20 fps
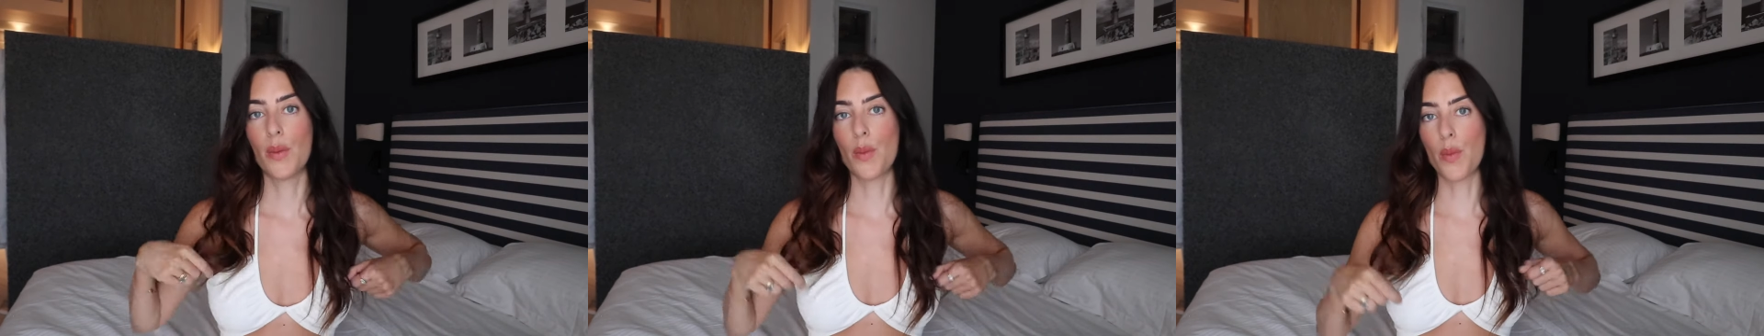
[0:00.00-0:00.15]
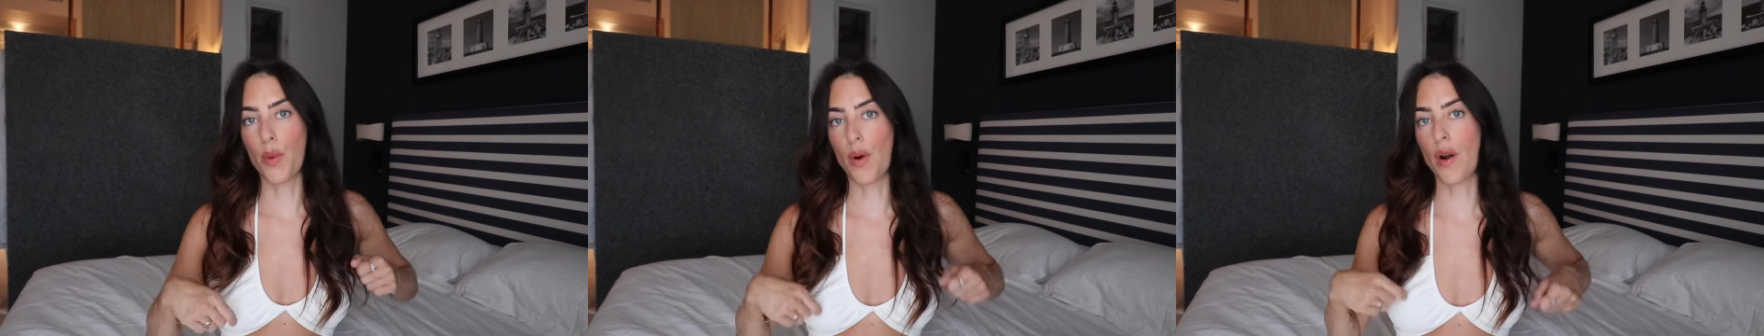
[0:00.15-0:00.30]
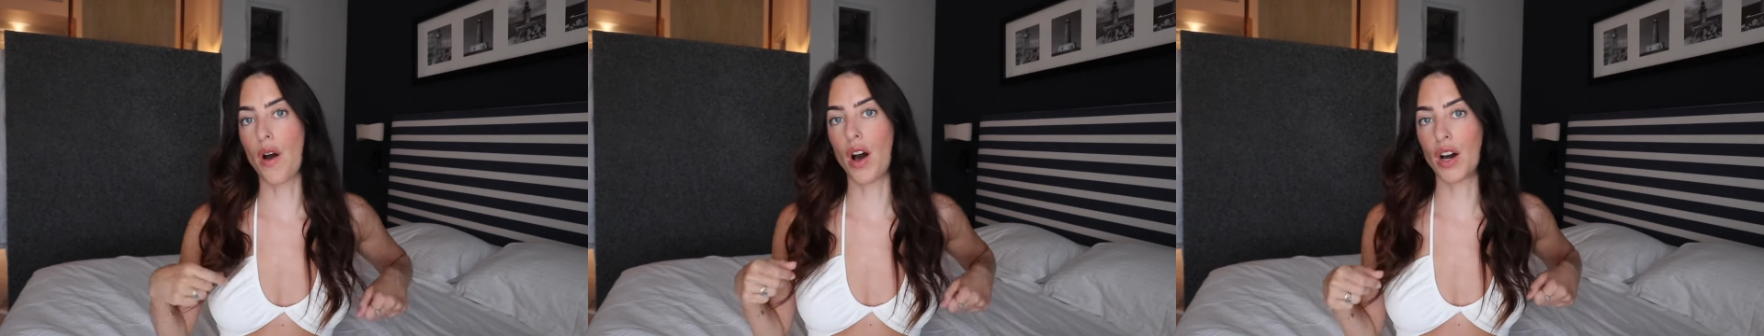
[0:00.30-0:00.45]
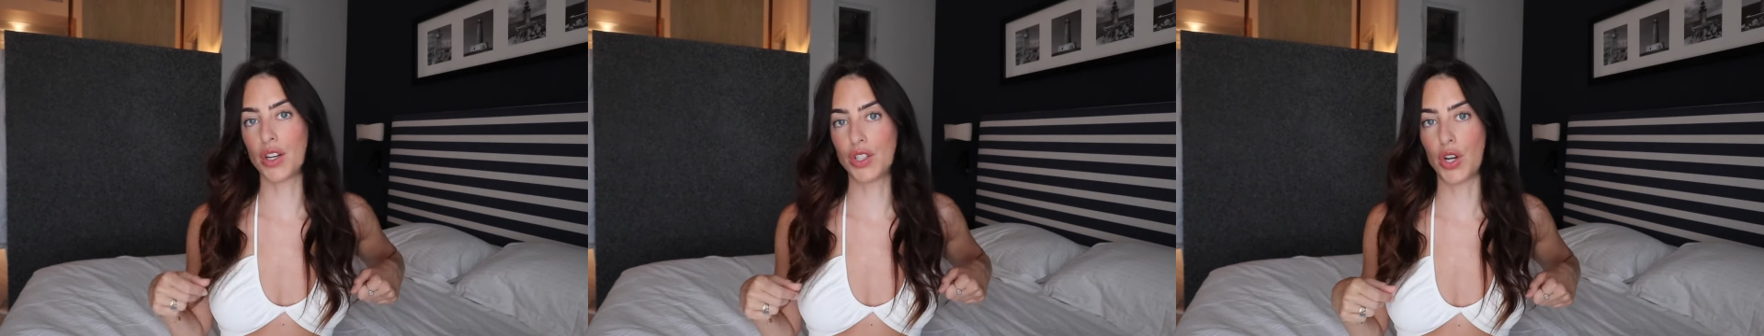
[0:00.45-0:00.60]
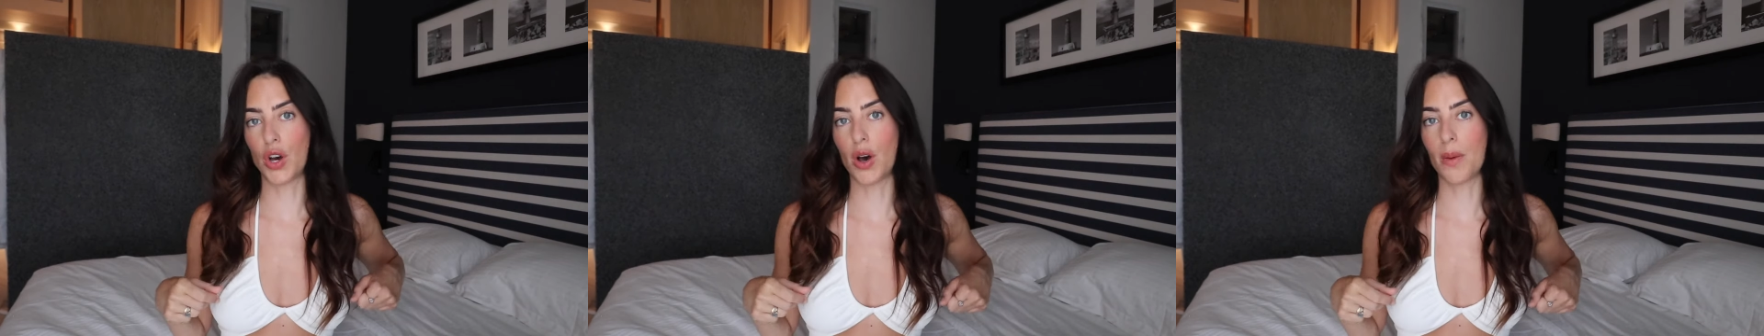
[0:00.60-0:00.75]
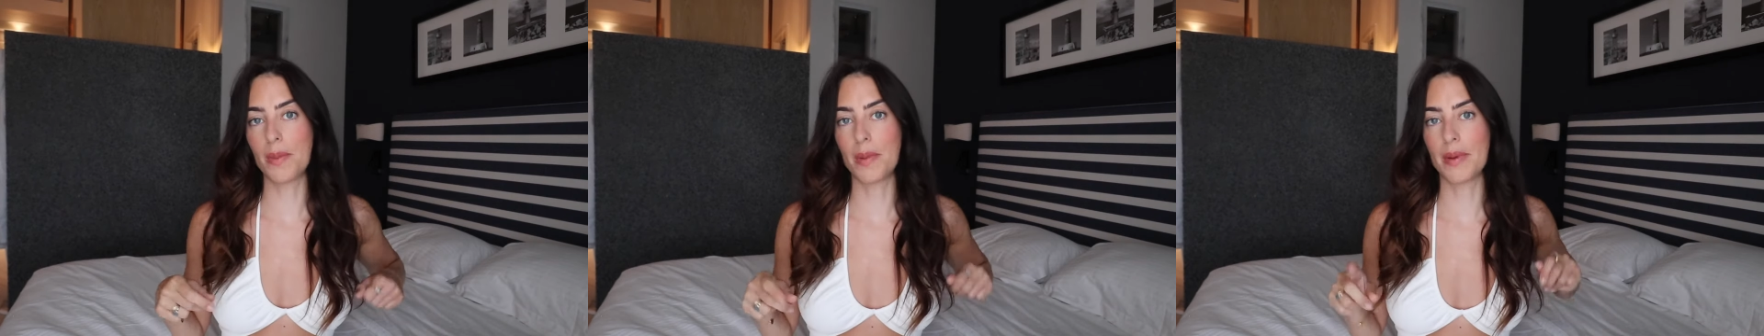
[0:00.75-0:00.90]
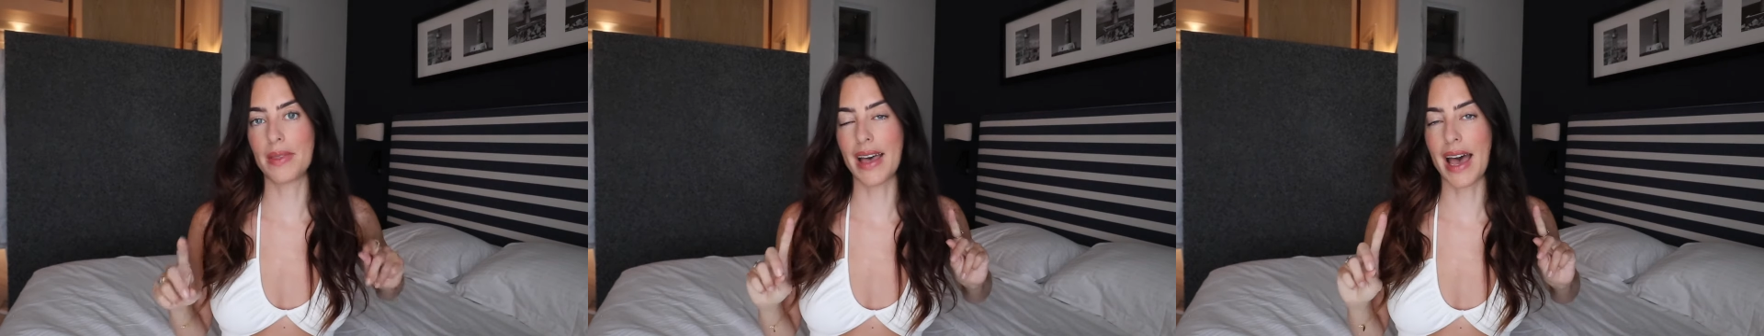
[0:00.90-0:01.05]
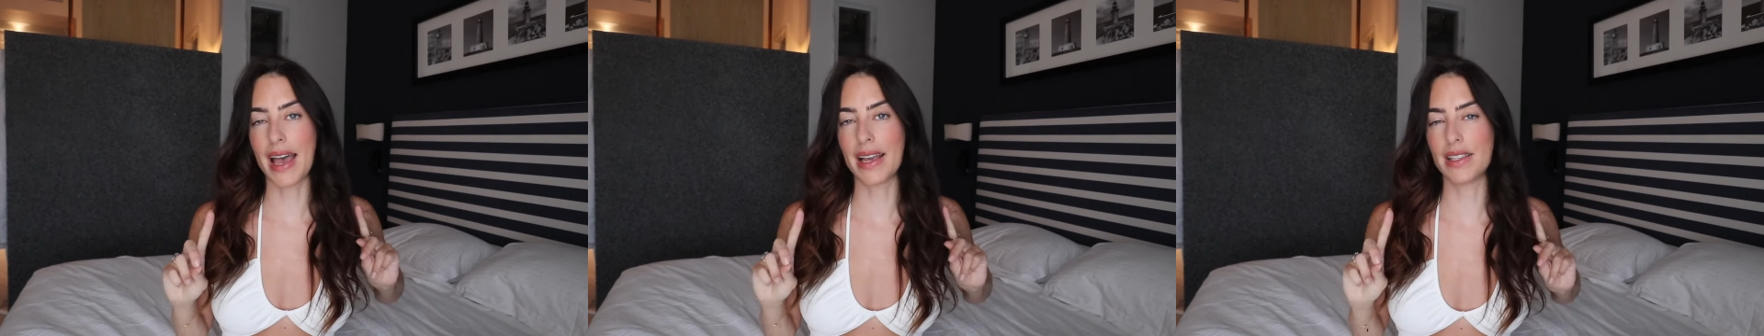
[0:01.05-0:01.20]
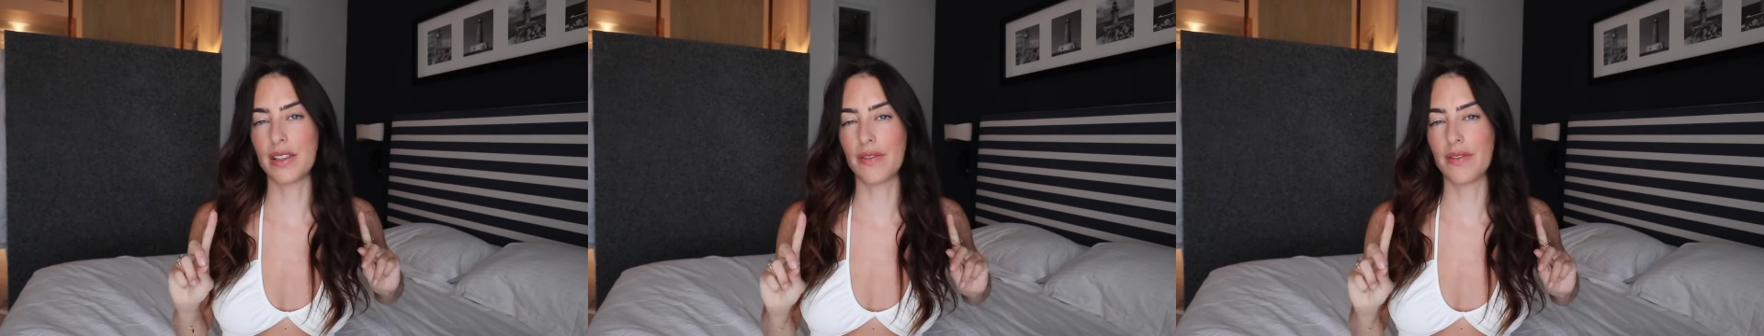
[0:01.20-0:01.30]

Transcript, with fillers: bra top, but that is